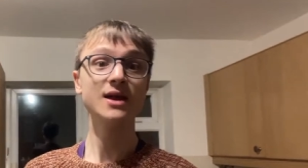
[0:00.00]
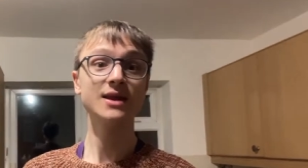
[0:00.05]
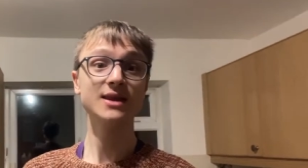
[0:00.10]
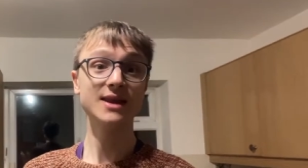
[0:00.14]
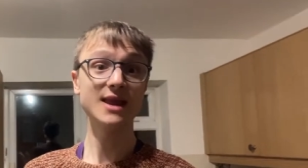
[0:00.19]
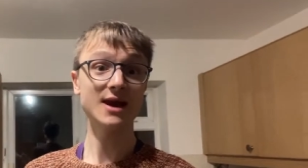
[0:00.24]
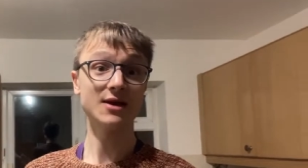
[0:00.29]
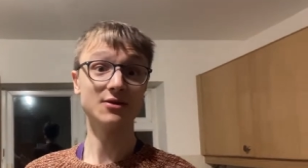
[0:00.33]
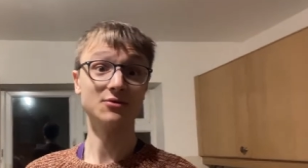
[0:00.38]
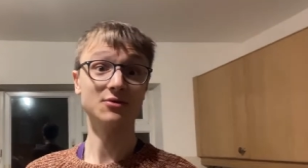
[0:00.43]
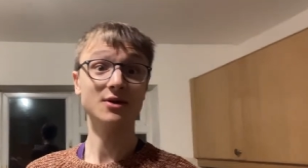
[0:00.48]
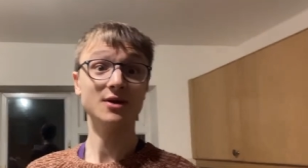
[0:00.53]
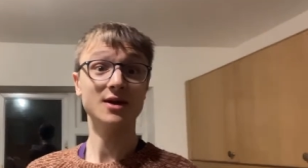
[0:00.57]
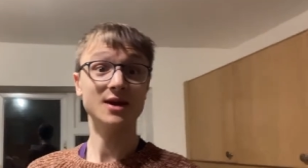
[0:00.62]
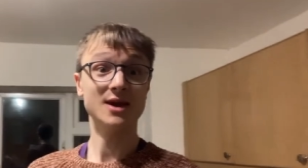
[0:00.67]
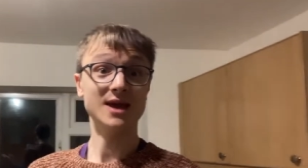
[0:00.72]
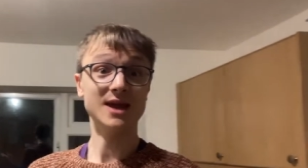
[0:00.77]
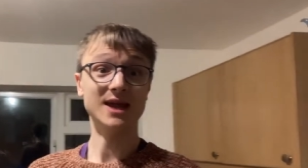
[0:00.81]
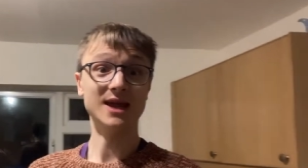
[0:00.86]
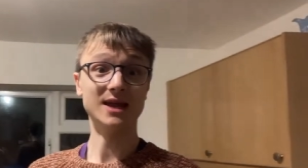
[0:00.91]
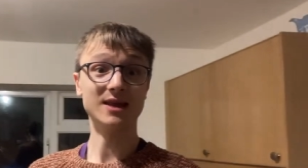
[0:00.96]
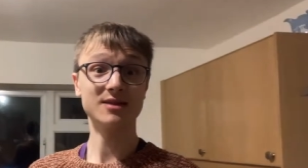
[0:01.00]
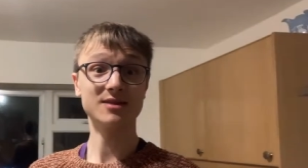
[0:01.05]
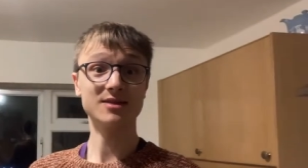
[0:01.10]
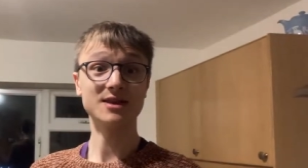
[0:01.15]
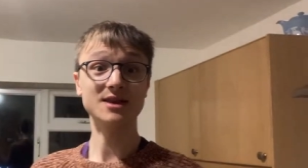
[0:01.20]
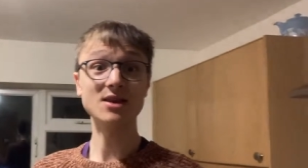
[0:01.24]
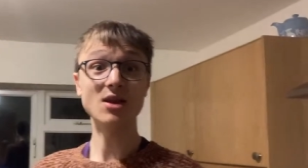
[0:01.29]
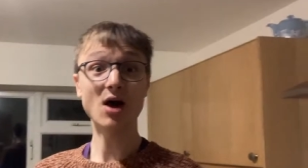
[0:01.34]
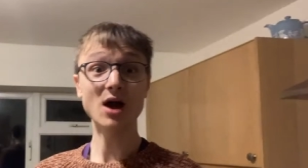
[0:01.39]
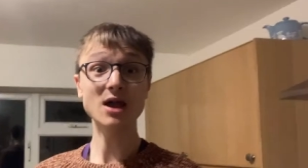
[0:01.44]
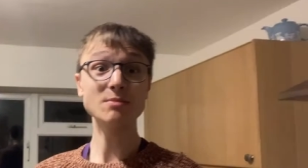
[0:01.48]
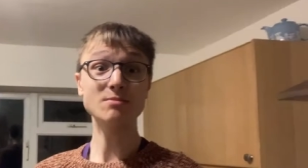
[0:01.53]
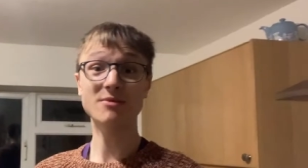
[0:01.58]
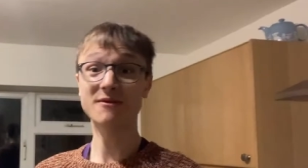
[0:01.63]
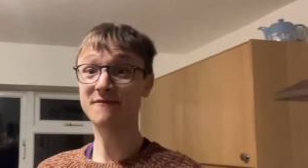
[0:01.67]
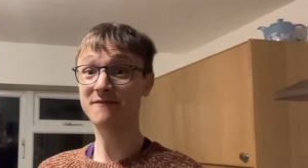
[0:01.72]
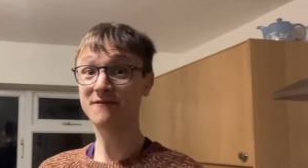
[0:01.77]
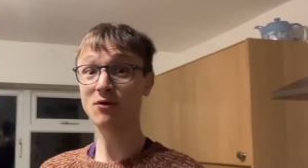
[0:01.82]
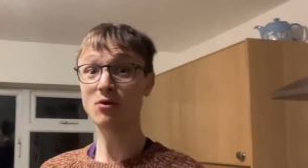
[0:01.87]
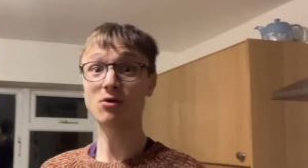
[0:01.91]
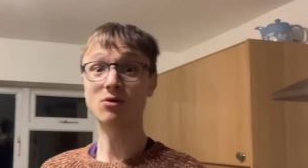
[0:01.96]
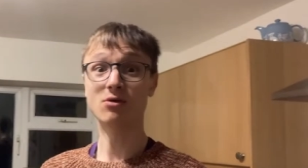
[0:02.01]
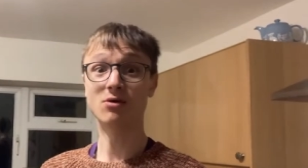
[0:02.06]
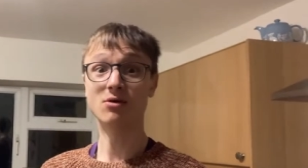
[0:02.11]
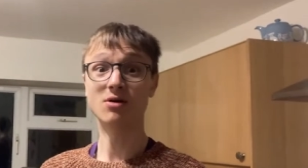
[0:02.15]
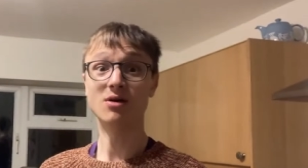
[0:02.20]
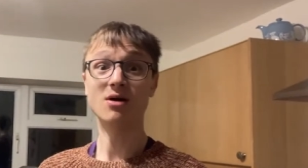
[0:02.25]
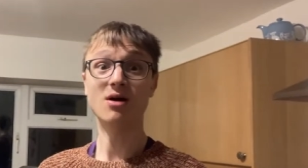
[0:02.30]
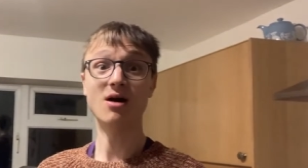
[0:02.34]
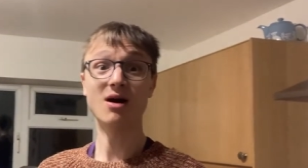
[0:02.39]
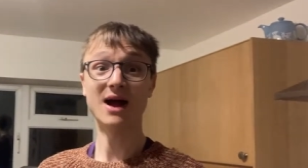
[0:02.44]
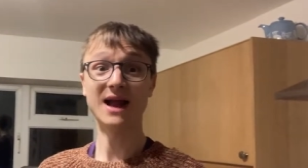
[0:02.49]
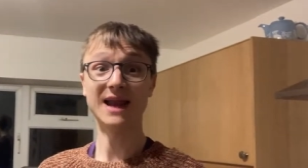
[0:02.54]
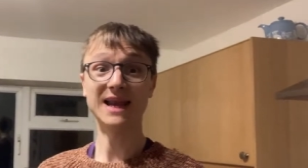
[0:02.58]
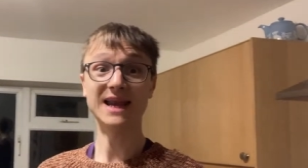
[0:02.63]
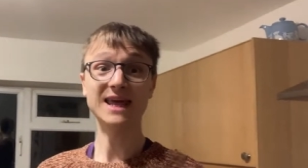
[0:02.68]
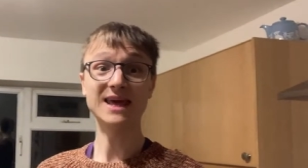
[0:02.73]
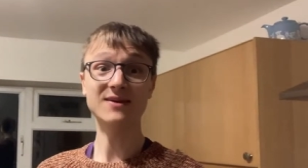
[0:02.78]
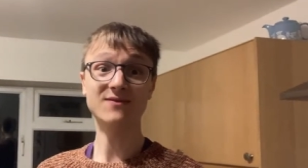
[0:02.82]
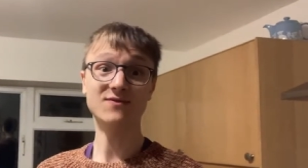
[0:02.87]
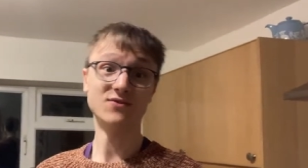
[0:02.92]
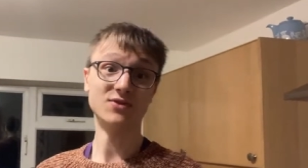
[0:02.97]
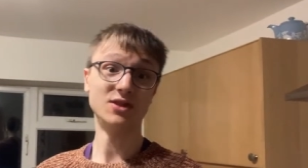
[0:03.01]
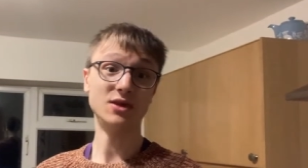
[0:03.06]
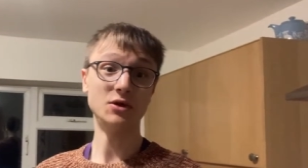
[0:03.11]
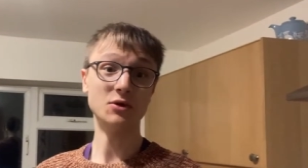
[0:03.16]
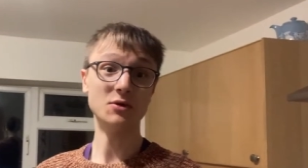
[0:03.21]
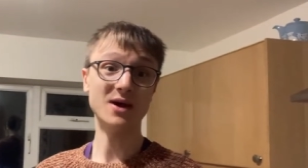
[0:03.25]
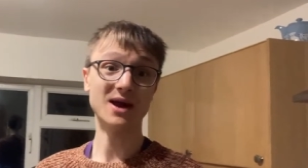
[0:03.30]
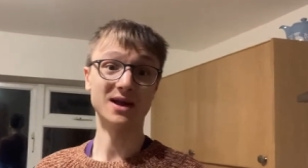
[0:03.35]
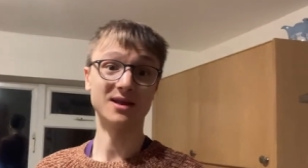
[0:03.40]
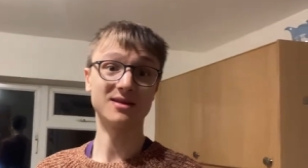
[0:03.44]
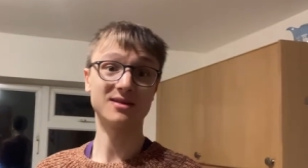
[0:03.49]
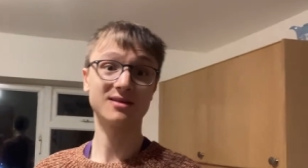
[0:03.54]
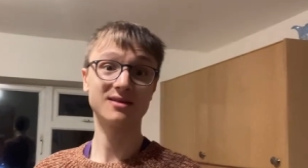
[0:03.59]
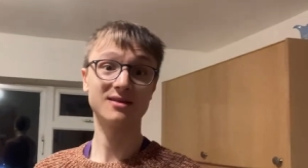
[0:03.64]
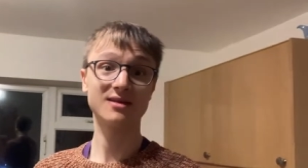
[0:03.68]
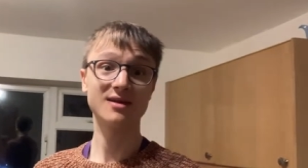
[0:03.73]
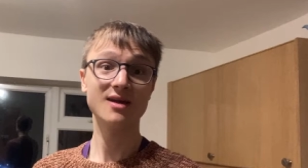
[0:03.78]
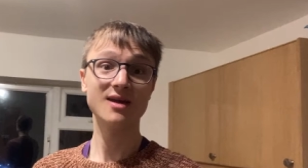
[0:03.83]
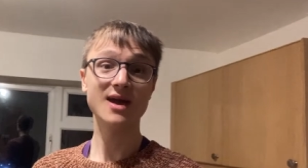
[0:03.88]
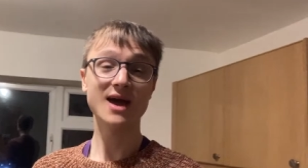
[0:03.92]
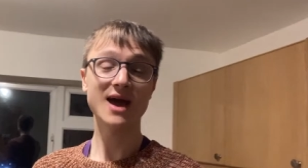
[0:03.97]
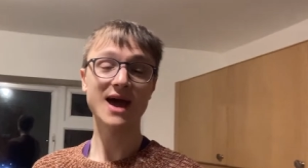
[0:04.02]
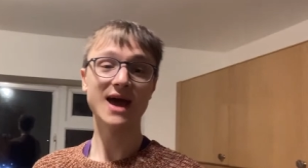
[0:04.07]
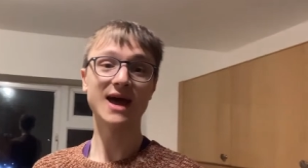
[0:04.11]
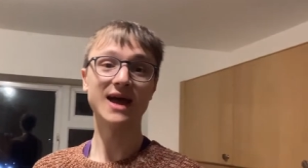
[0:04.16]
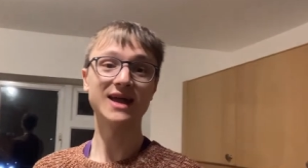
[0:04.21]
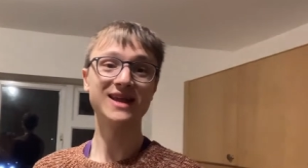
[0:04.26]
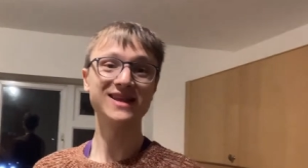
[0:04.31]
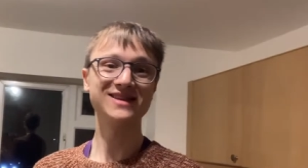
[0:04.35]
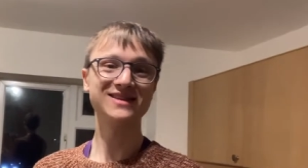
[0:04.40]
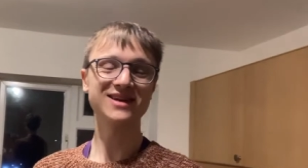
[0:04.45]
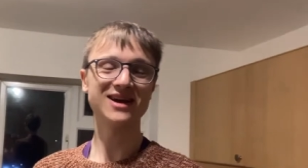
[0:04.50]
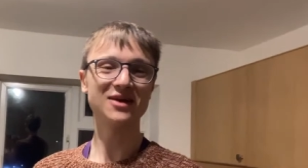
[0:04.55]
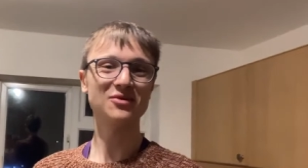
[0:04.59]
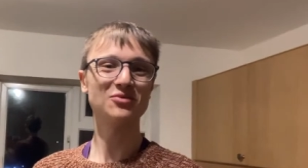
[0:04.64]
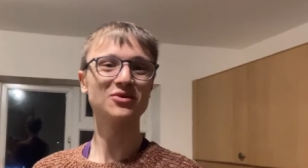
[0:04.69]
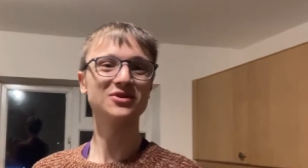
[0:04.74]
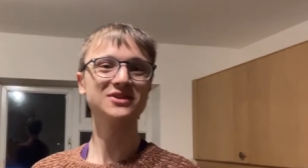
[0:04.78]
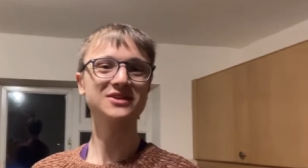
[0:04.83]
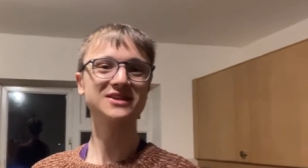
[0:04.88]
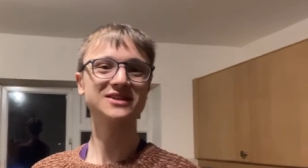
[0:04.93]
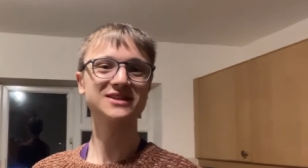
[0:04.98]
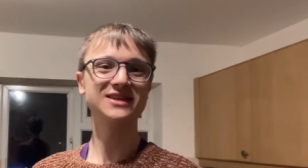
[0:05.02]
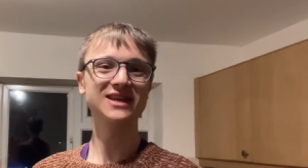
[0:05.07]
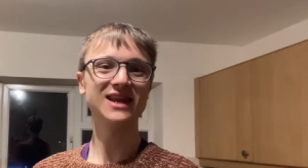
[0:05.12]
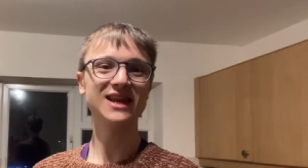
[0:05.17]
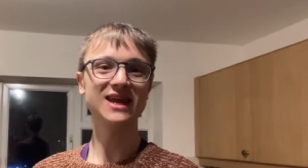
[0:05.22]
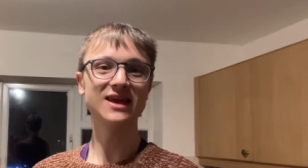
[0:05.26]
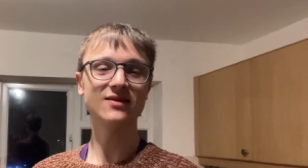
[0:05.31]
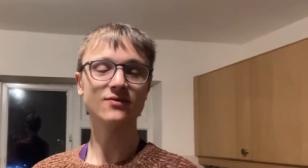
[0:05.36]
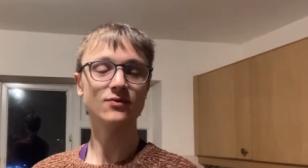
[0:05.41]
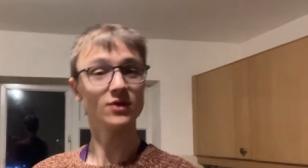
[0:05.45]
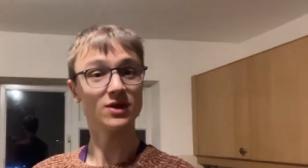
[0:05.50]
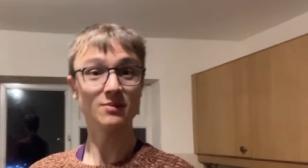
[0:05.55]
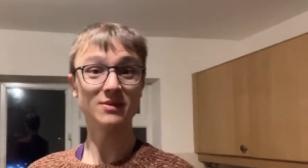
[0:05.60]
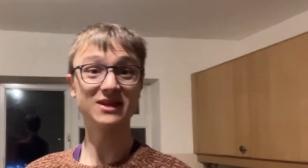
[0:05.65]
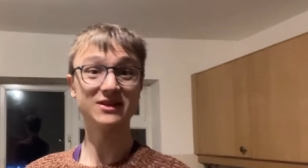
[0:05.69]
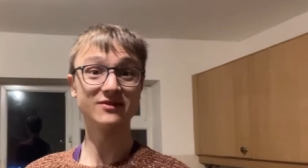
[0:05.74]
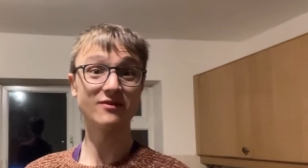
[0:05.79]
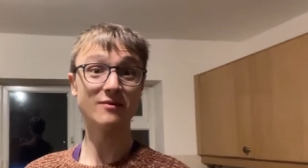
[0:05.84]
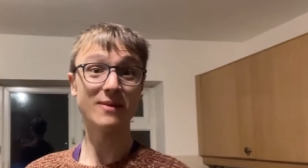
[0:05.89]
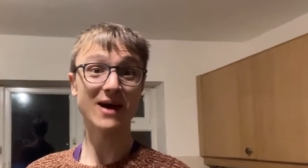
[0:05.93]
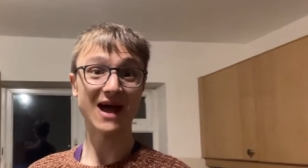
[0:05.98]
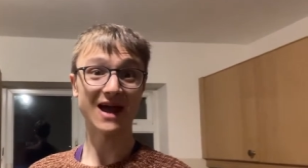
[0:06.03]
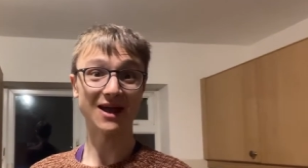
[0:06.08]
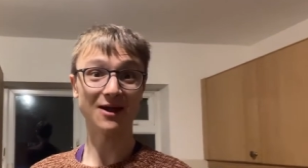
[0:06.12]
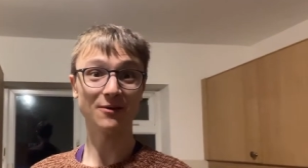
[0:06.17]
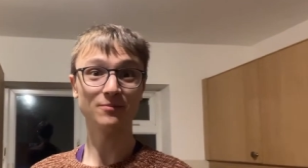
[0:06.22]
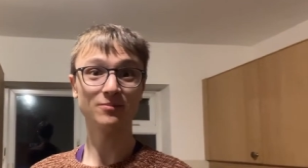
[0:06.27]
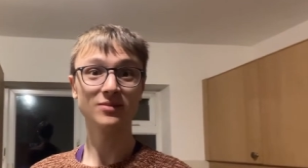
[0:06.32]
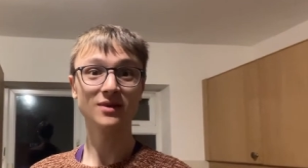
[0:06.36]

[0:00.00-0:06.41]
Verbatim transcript: Now, it's the night before I leave for the US and I wanted to leave with a bit of a bang.